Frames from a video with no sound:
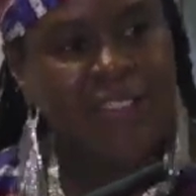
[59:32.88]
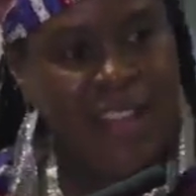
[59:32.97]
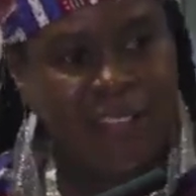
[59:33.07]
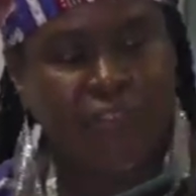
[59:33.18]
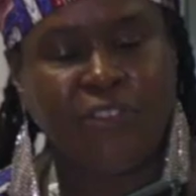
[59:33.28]
the
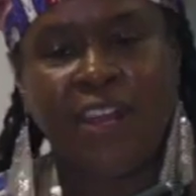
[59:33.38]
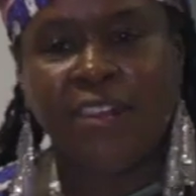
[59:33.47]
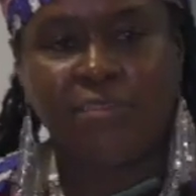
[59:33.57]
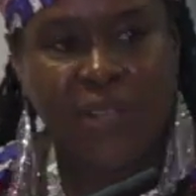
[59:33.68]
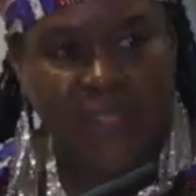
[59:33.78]
next
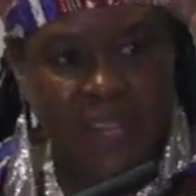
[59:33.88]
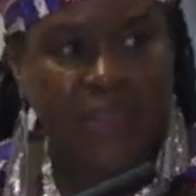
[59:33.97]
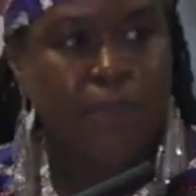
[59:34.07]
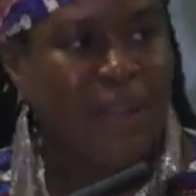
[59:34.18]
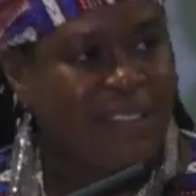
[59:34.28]
phase, we
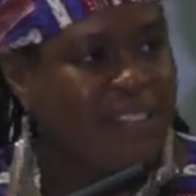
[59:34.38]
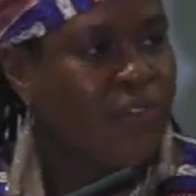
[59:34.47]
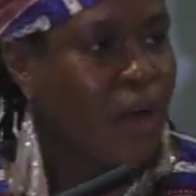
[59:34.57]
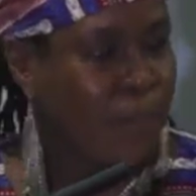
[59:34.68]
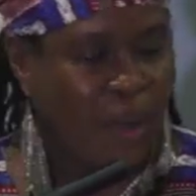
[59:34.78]
need the best
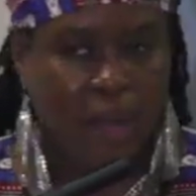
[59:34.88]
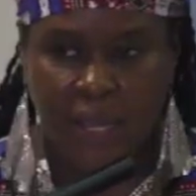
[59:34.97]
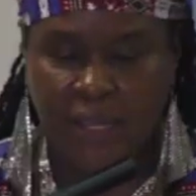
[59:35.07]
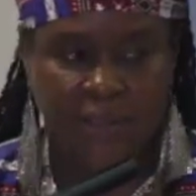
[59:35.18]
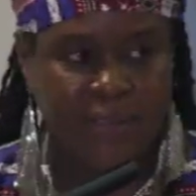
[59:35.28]
of our
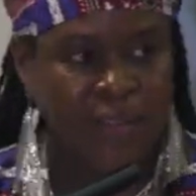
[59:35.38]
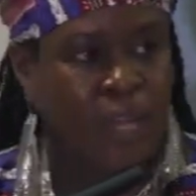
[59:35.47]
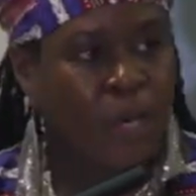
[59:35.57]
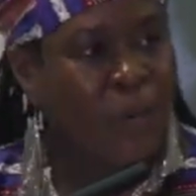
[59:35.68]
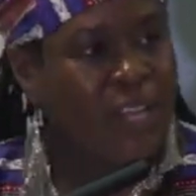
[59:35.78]
minds.
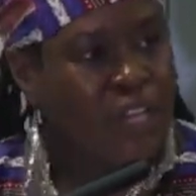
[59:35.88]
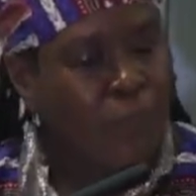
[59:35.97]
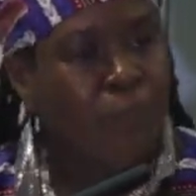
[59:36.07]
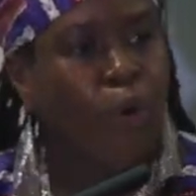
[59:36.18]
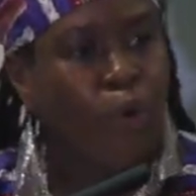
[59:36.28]
We need
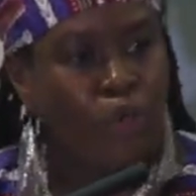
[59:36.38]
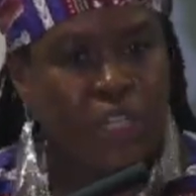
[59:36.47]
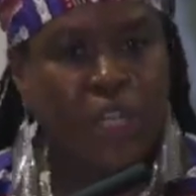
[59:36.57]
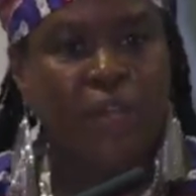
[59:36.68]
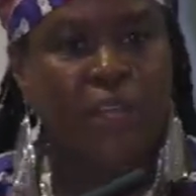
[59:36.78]
to pull
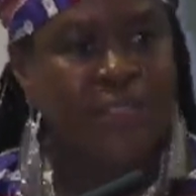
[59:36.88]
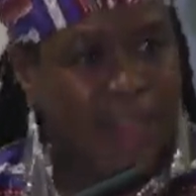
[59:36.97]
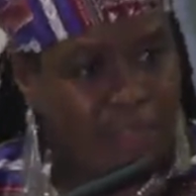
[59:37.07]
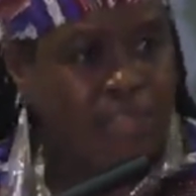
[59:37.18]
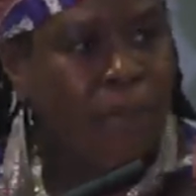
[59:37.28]

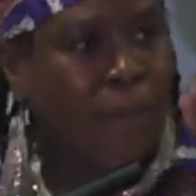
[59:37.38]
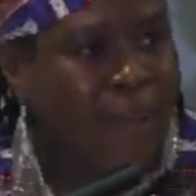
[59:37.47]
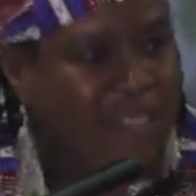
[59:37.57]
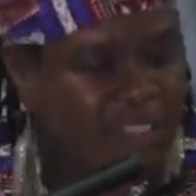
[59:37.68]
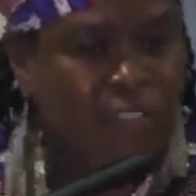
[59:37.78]
together the
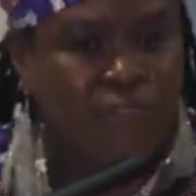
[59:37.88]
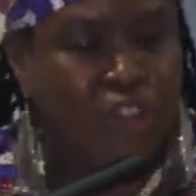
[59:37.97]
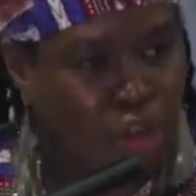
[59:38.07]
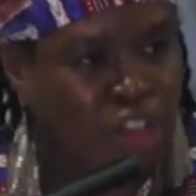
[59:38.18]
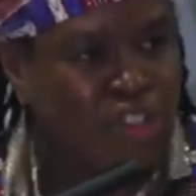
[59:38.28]
best of
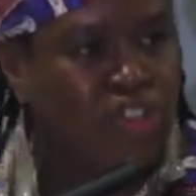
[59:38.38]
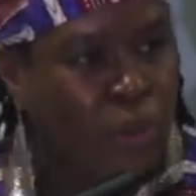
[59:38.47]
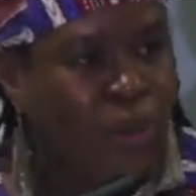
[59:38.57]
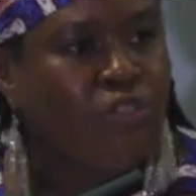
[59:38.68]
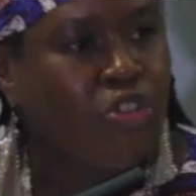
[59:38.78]
the knowledge
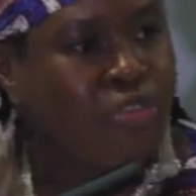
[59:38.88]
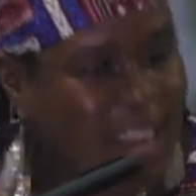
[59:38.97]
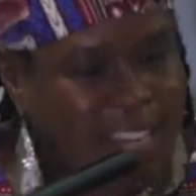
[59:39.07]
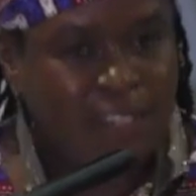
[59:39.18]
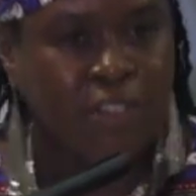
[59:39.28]
that we have
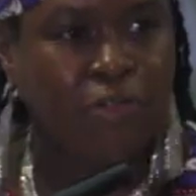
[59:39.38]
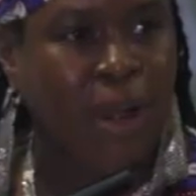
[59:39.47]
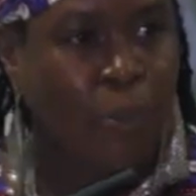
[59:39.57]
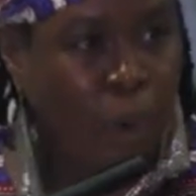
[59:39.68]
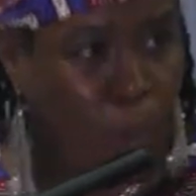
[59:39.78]
created around